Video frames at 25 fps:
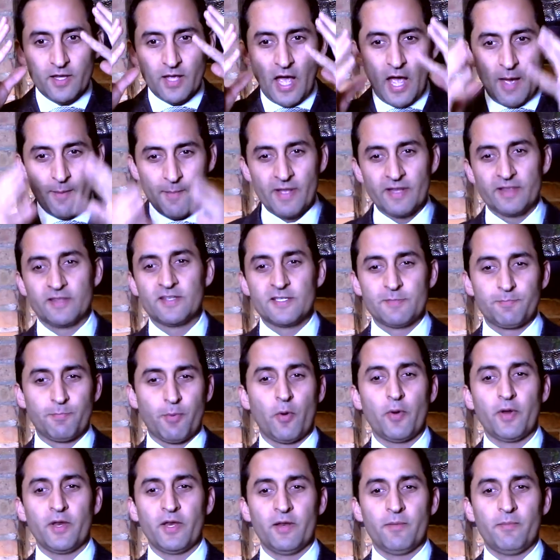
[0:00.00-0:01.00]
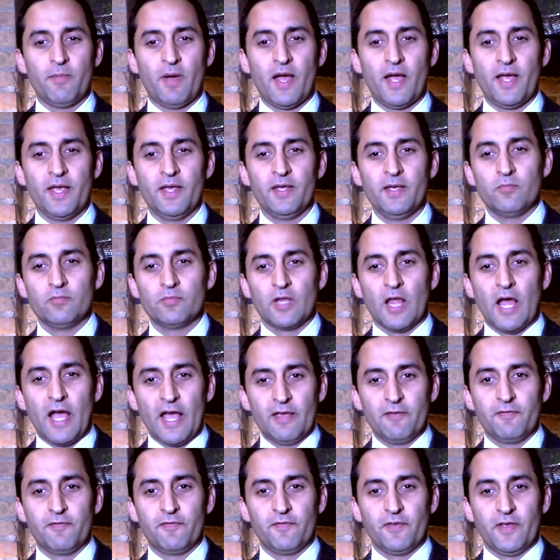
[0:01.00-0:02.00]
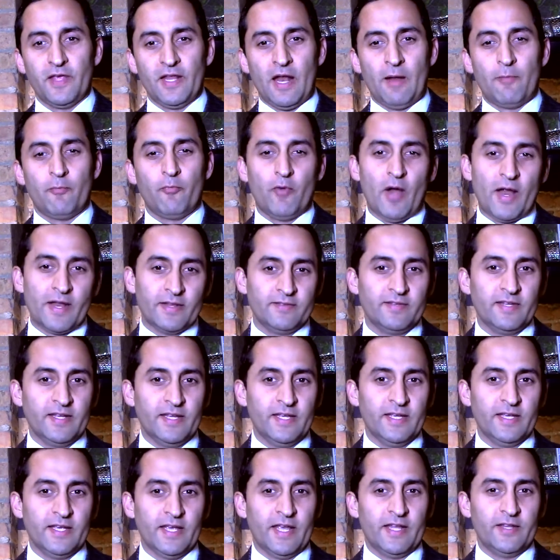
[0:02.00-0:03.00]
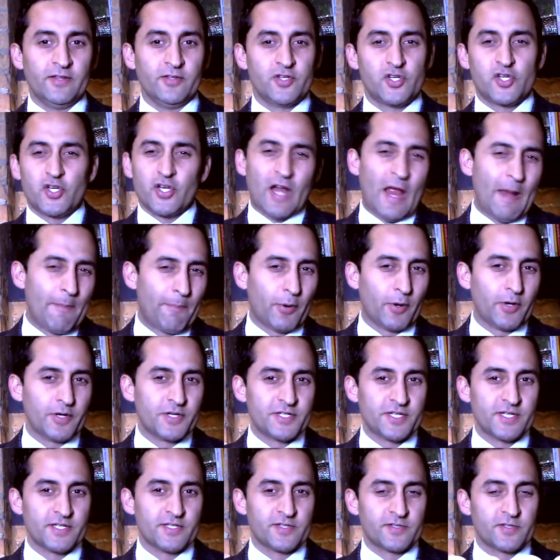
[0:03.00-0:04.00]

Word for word: I'm at this point in my life and I'm renting and should I purchase?